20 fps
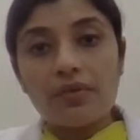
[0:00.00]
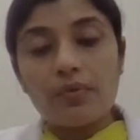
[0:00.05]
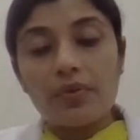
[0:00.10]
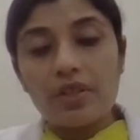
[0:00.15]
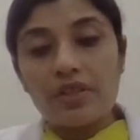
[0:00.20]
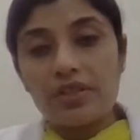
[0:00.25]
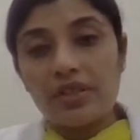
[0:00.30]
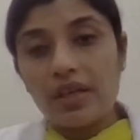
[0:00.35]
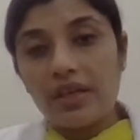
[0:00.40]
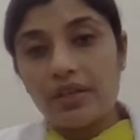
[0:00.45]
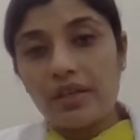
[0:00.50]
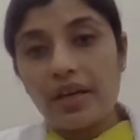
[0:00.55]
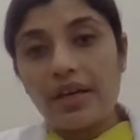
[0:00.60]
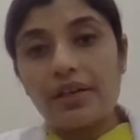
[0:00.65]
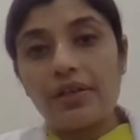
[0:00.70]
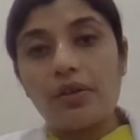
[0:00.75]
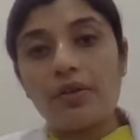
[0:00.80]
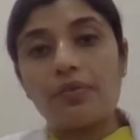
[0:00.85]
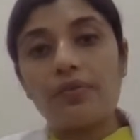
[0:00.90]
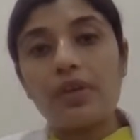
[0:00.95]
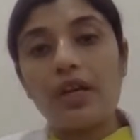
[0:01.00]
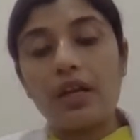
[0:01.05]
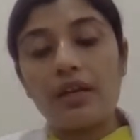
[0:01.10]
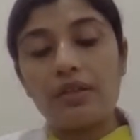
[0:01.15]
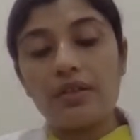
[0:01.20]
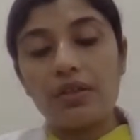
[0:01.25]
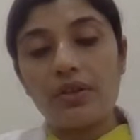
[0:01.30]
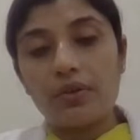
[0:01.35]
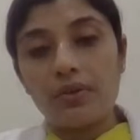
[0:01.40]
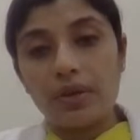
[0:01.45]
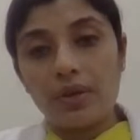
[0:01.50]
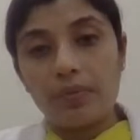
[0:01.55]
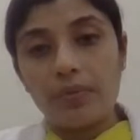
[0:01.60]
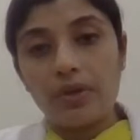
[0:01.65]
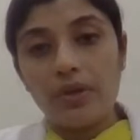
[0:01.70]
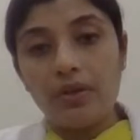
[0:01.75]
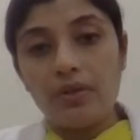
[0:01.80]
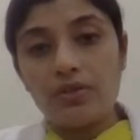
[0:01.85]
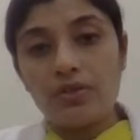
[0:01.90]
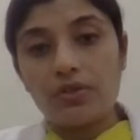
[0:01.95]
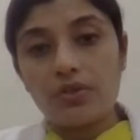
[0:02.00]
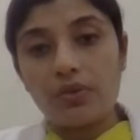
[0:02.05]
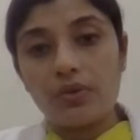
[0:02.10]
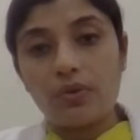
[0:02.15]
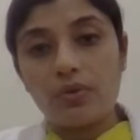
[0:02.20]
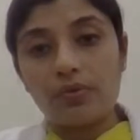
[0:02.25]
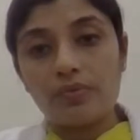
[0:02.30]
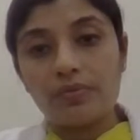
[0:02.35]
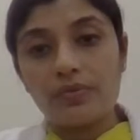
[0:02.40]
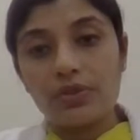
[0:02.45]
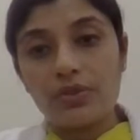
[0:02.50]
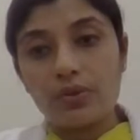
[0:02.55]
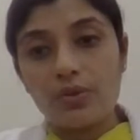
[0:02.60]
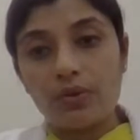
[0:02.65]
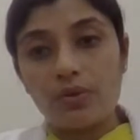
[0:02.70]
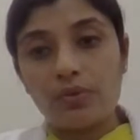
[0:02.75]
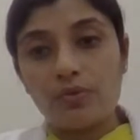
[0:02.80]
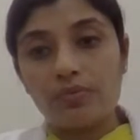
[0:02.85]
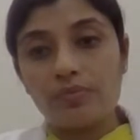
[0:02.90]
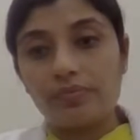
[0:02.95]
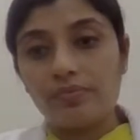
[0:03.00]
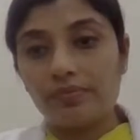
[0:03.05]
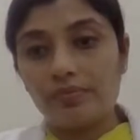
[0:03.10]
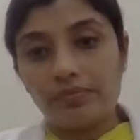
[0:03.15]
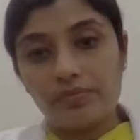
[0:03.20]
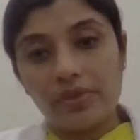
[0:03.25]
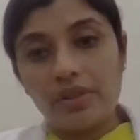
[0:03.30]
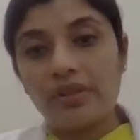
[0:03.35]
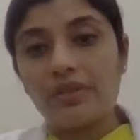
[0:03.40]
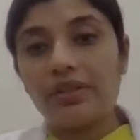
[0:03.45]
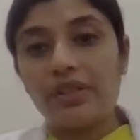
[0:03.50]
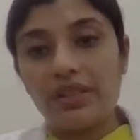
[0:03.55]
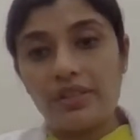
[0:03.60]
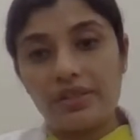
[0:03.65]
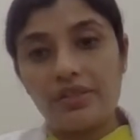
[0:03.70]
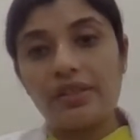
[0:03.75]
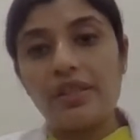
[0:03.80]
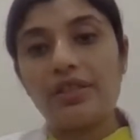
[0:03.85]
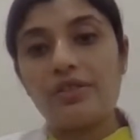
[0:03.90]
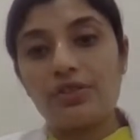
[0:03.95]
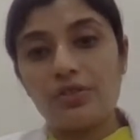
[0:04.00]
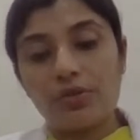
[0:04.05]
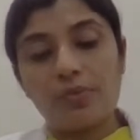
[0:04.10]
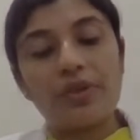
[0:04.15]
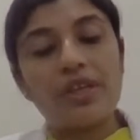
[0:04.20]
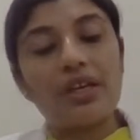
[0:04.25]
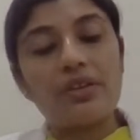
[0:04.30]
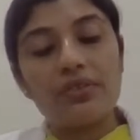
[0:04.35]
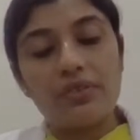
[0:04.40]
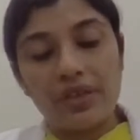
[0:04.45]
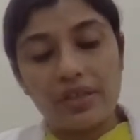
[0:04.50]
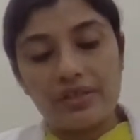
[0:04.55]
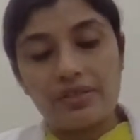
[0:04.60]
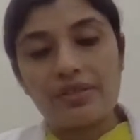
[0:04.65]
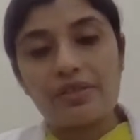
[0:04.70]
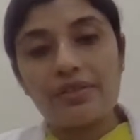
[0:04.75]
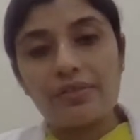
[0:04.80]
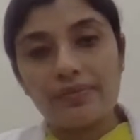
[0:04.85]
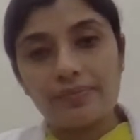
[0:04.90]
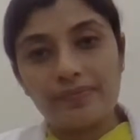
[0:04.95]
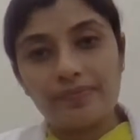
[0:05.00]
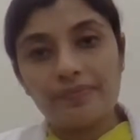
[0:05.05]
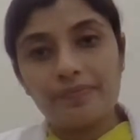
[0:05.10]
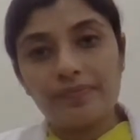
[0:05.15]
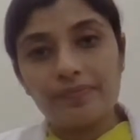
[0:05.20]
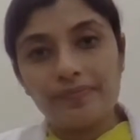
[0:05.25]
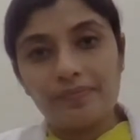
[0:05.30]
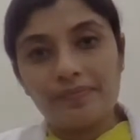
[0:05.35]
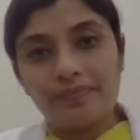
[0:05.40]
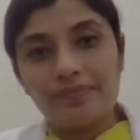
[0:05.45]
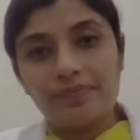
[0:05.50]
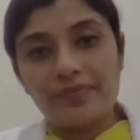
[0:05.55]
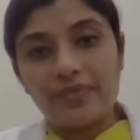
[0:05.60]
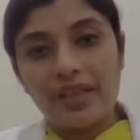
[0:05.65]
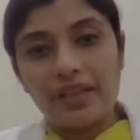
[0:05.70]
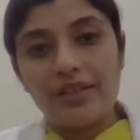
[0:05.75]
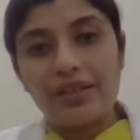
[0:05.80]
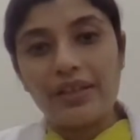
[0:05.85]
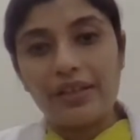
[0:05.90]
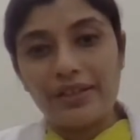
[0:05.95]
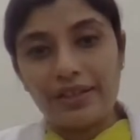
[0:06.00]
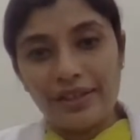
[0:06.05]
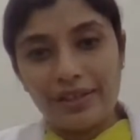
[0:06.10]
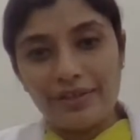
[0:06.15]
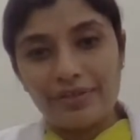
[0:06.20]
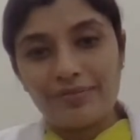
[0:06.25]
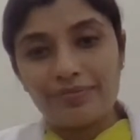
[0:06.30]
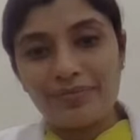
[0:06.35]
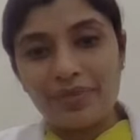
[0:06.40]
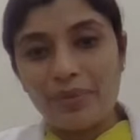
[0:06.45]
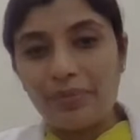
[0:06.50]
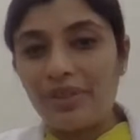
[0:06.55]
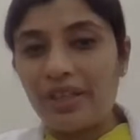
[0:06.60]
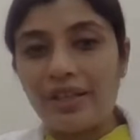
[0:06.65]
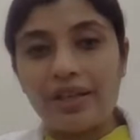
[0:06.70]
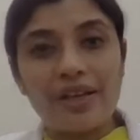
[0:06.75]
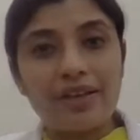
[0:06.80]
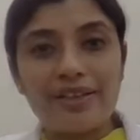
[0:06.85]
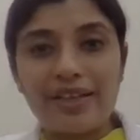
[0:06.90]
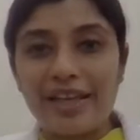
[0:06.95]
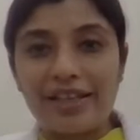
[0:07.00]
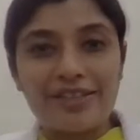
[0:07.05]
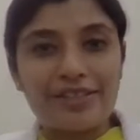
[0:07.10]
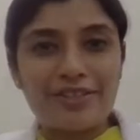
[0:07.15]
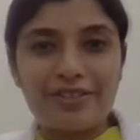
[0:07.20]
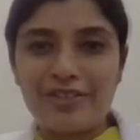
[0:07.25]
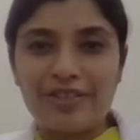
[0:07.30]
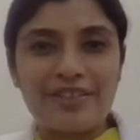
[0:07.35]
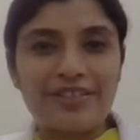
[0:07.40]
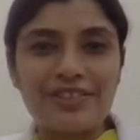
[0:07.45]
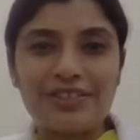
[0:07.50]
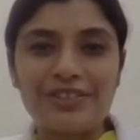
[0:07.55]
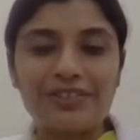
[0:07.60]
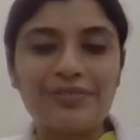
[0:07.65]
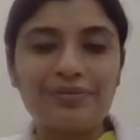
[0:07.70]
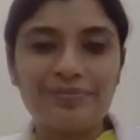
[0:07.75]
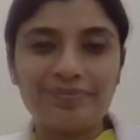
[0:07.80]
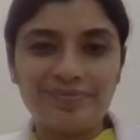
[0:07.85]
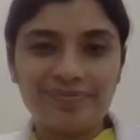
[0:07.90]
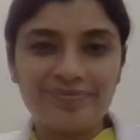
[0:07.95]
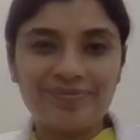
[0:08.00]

which are kind of incurable. So this needs to be addressed in detail, maybe in our next session.